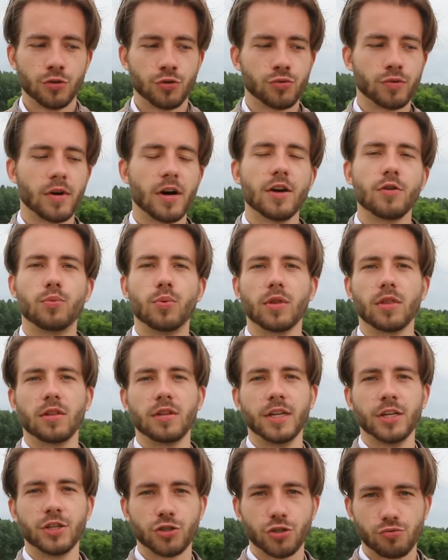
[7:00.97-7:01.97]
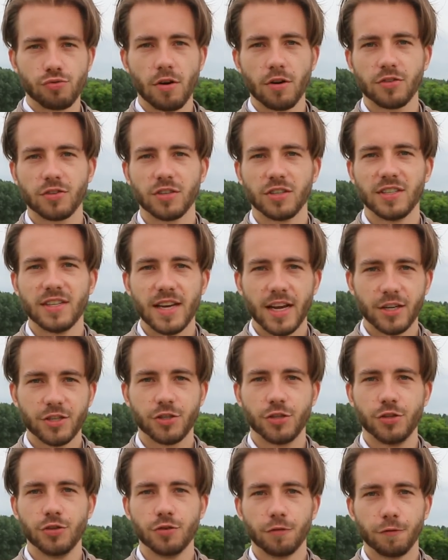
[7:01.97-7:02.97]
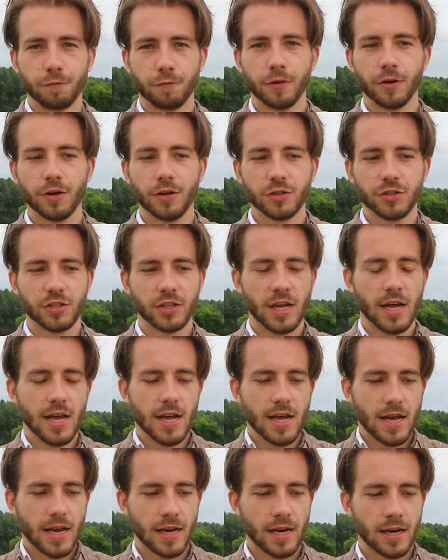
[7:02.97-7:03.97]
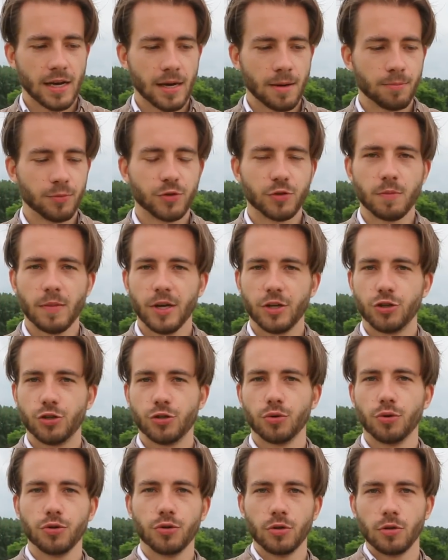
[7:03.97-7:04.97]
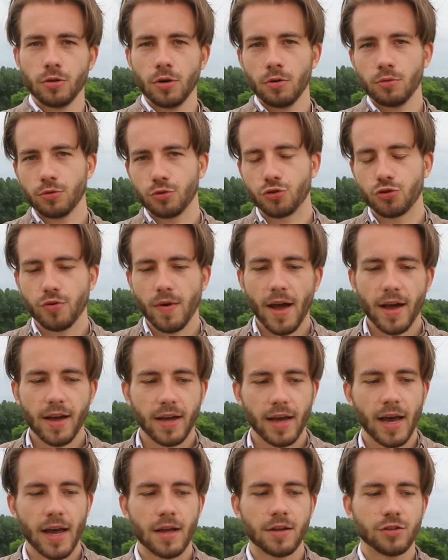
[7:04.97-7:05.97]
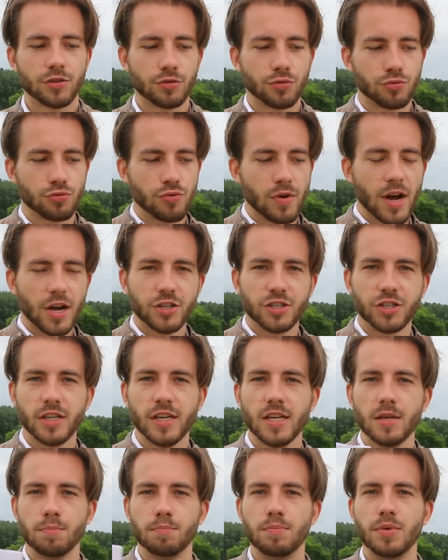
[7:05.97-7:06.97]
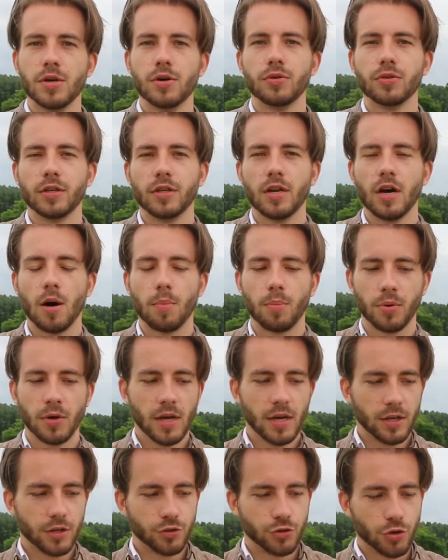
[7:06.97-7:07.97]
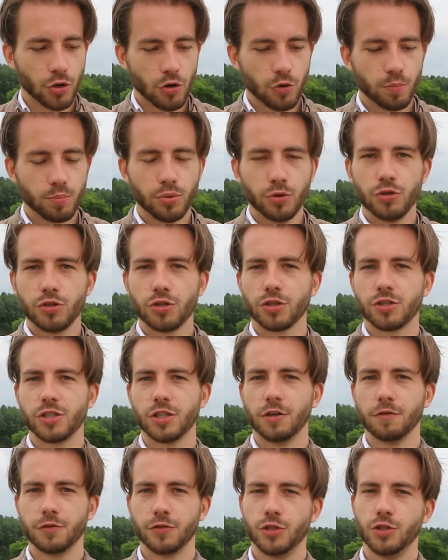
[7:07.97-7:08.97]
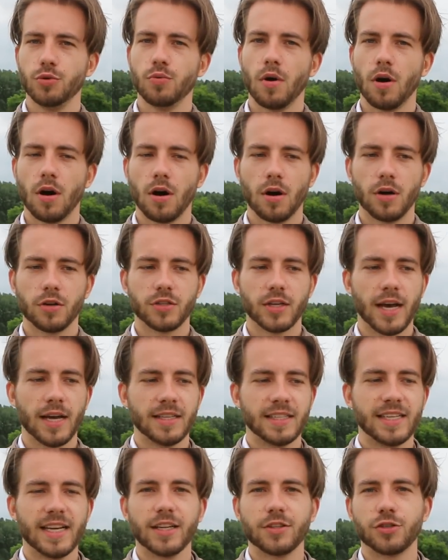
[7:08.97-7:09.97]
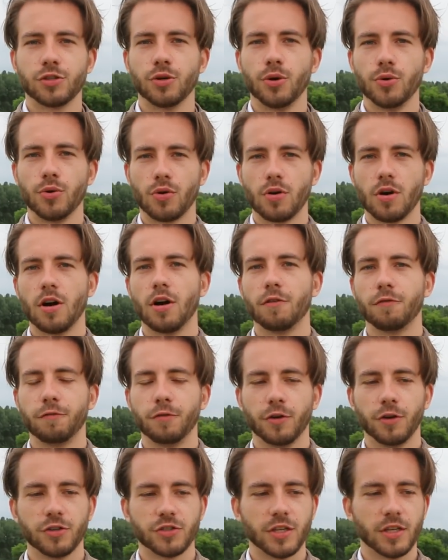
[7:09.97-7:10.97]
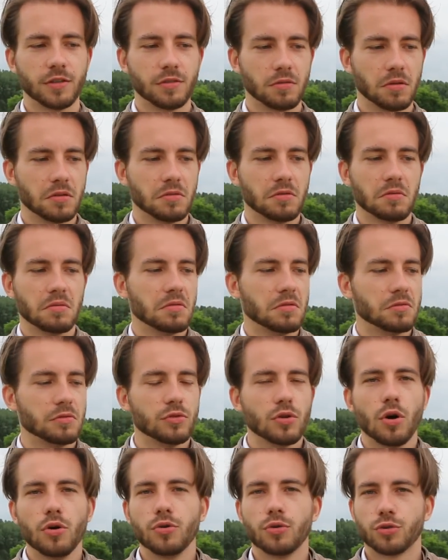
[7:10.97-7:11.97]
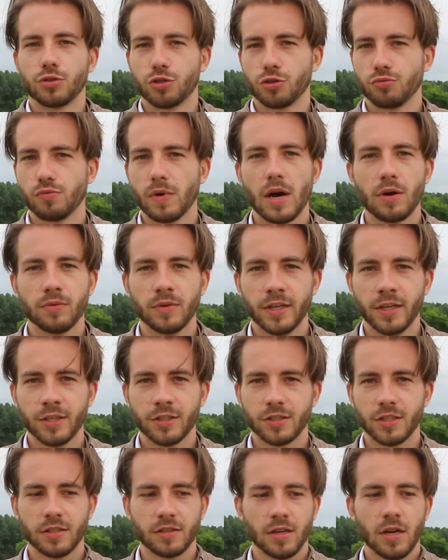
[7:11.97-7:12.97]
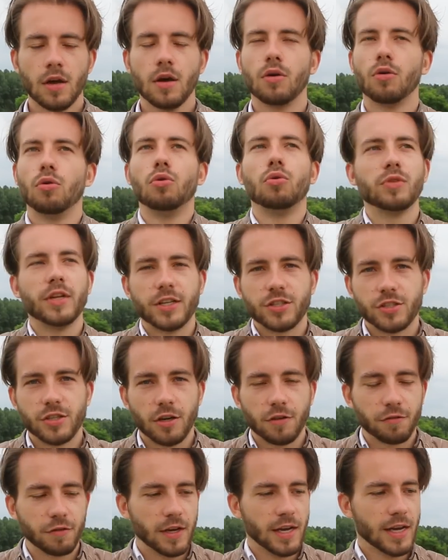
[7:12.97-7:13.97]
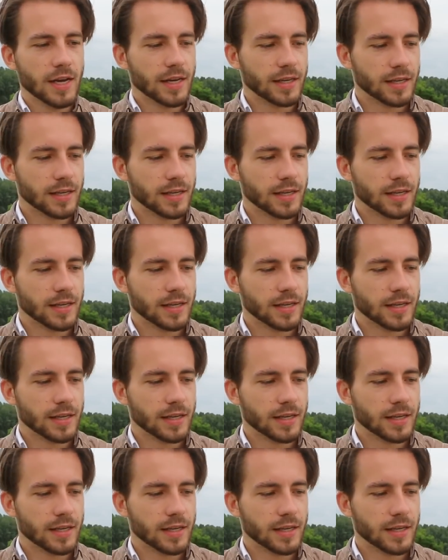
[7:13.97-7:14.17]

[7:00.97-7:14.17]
Drive with an instructor next to you first to make sure you know the track and gradually build it up. Don't push yourself too hard and get to know your car first and know your surroundings and all that stuff.